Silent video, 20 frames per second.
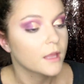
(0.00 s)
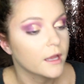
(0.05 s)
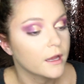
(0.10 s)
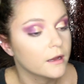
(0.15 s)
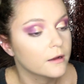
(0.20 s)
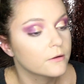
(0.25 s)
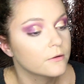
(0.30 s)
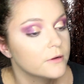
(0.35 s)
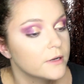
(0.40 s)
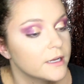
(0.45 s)

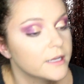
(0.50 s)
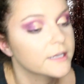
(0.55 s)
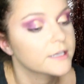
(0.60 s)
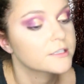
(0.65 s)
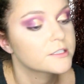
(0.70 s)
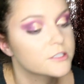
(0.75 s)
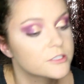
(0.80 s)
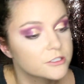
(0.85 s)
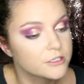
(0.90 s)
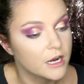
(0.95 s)
How
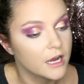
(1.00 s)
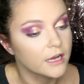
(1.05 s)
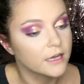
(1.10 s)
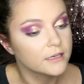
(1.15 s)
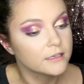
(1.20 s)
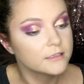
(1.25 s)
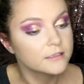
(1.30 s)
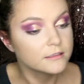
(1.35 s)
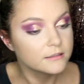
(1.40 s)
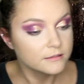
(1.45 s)

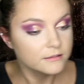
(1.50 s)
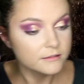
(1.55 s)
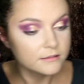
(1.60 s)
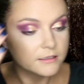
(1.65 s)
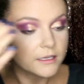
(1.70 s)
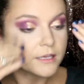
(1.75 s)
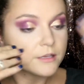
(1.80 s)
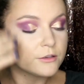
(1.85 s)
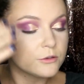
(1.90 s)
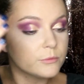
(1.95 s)
extra
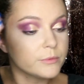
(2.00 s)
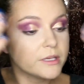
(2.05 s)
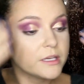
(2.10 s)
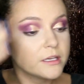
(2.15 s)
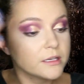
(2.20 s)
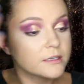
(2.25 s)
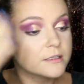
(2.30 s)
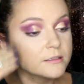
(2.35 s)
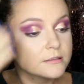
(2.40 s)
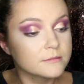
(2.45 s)
can you
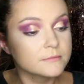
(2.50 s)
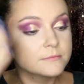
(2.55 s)
be?